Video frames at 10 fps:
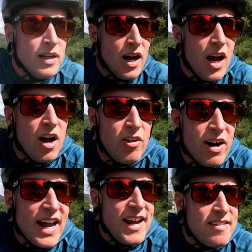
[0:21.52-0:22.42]
All
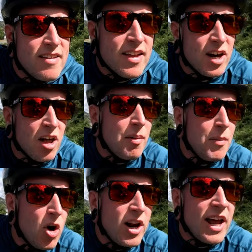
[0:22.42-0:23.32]
right, another
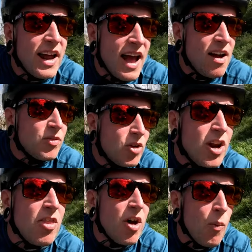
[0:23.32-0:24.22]
morning after
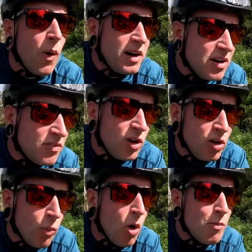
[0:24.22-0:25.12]
another
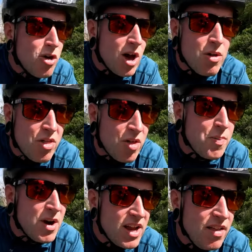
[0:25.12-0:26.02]
wonderful Warmshowers
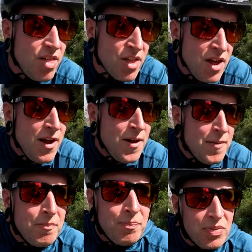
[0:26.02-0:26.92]
experience.
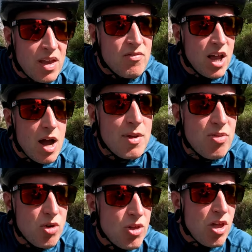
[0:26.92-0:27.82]
If you're coming
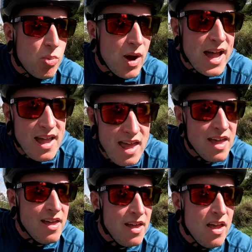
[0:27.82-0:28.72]
through this way,
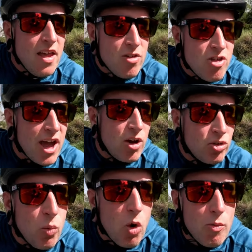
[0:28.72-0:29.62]
check
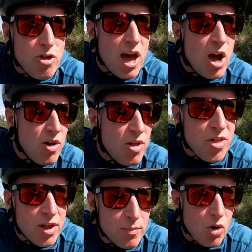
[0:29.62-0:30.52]
out the
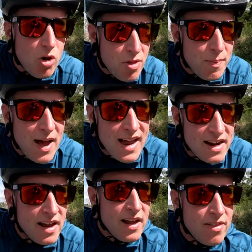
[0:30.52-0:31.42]
Warmshowers in
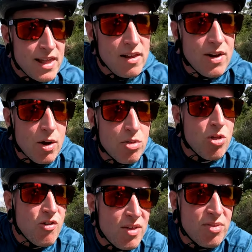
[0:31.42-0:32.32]
Proserpine. They live out
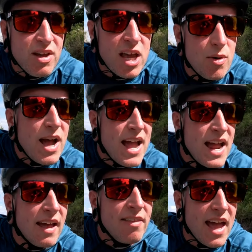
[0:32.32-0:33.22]
Strathdickey
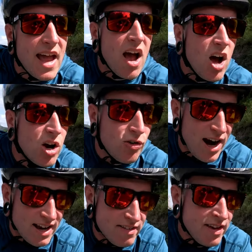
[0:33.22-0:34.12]
way and they are
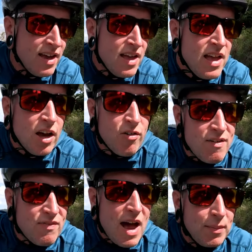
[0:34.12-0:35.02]
great.
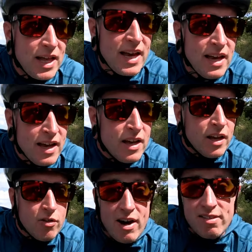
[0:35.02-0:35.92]
Great family,
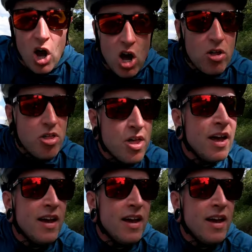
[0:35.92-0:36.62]
great dogs.